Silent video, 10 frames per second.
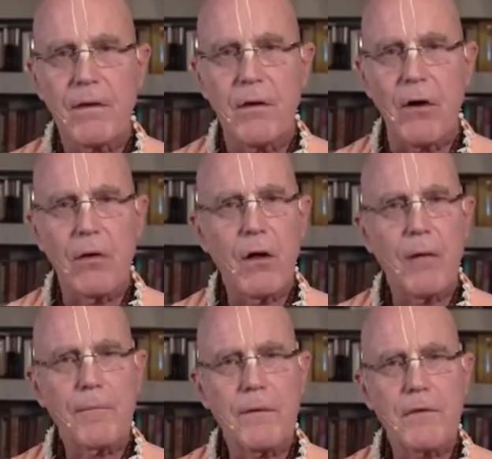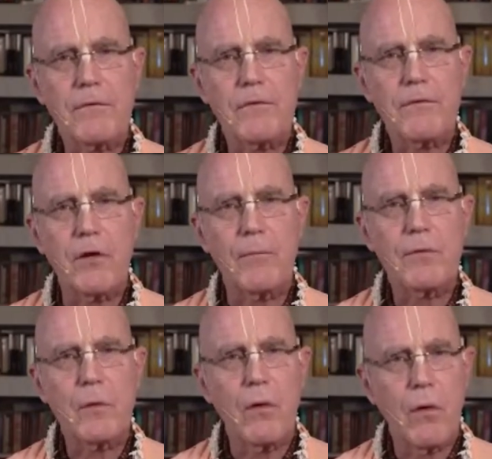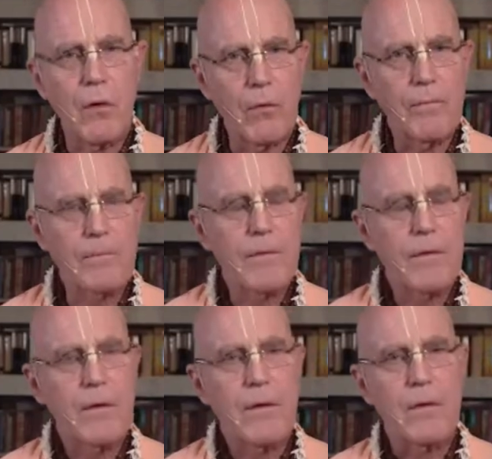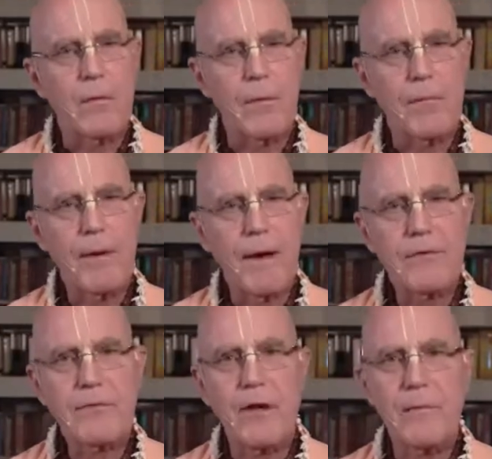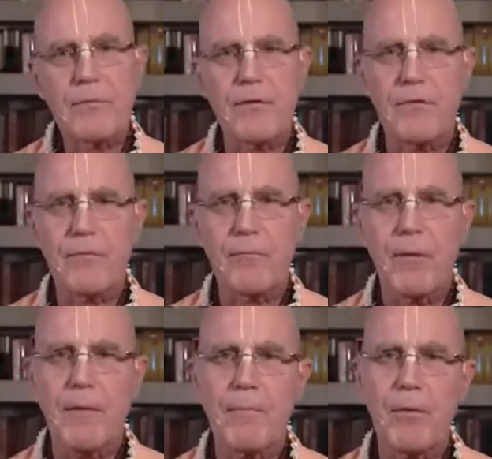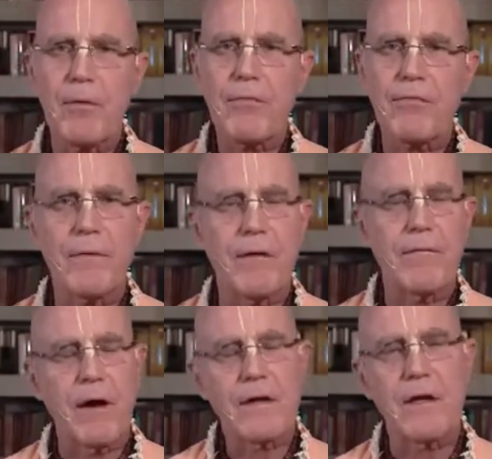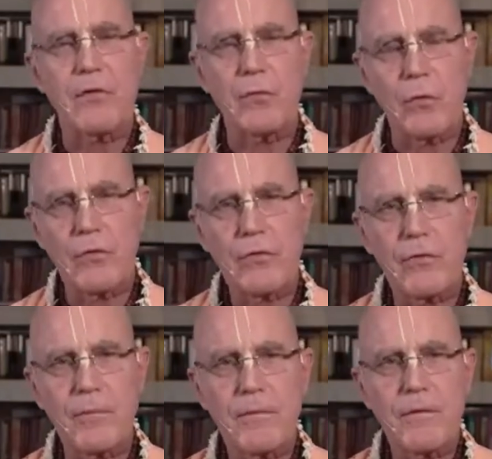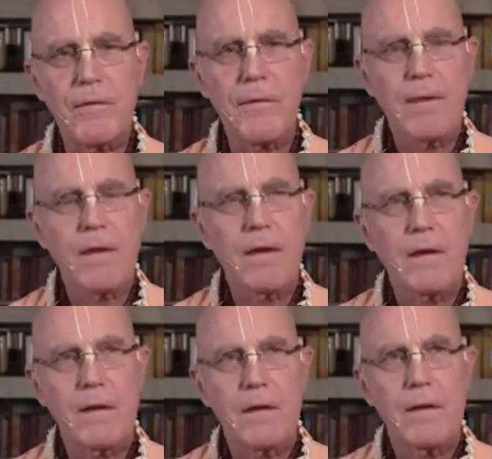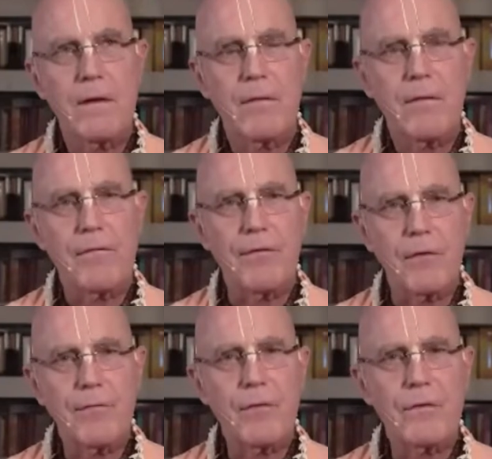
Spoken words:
all opulences come to a home where the pastimes of my birth from Devaki is worshipped. Fearful